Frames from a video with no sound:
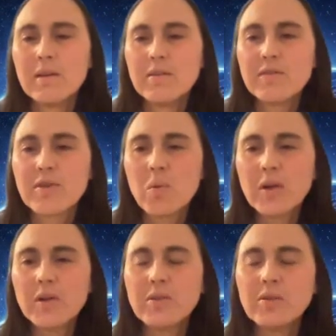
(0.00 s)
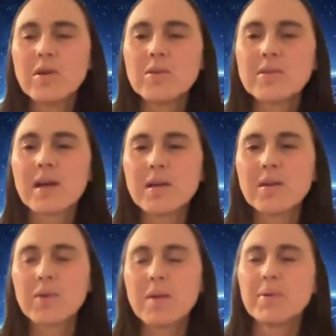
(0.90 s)
For one who knows how to
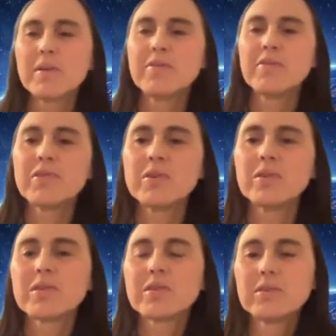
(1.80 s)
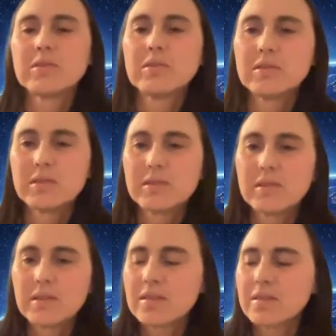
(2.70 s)
ripen a fruit,
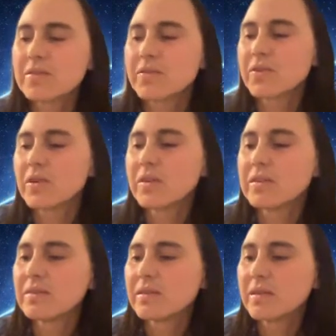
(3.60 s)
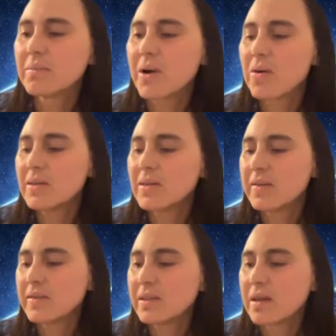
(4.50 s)
this is for the poet
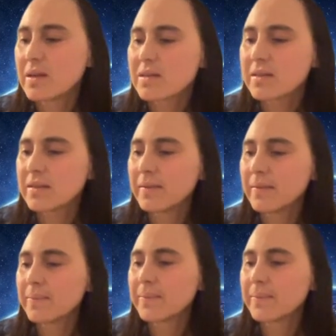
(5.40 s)
David Larson.